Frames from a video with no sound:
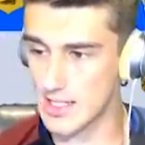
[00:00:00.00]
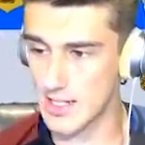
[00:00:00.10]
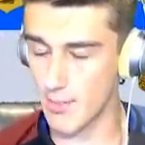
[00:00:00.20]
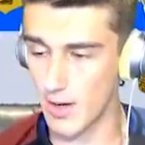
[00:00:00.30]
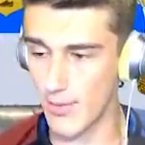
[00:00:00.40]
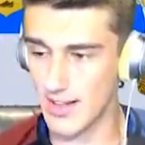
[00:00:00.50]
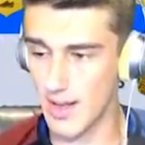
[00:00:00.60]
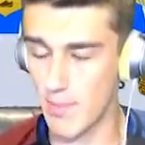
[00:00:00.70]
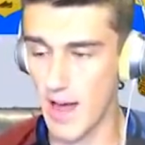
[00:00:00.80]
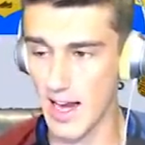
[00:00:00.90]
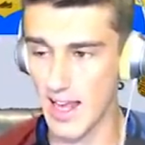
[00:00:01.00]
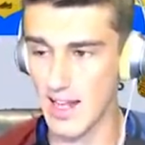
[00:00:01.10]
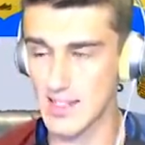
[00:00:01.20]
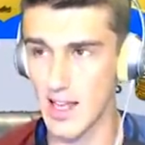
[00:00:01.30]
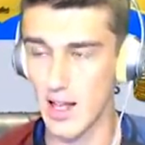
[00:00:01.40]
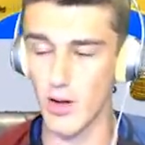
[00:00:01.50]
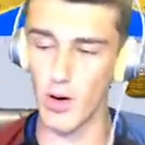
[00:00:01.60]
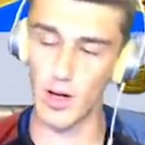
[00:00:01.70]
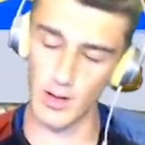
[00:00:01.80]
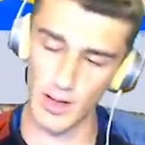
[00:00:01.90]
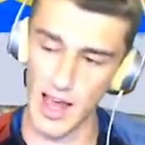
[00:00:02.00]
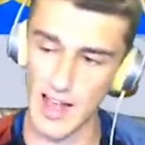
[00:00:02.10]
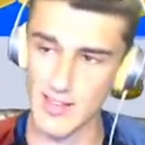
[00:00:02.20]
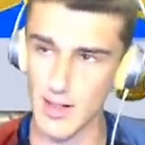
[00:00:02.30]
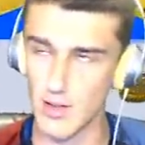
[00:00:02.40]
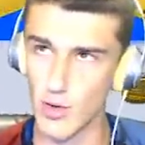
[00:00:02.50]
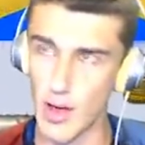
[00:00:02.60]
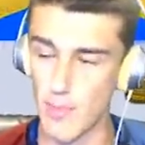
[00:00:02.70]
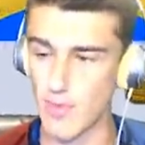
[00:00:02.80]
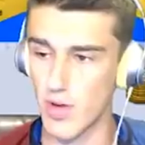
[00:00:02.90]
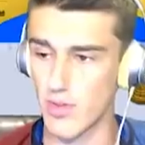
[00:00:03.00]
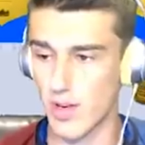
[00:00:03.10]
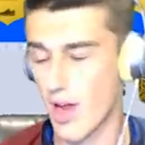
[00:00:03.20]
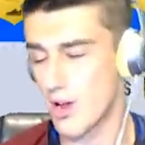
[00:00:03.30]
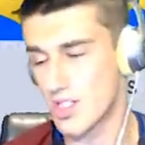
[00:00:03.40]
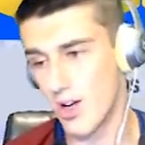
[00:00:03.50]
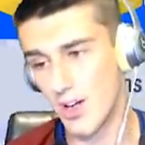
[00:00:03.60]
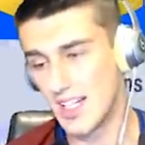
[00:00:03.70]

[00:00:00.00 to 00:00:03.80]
I mean, we did pack Cancelo uh, last two episodes ago, so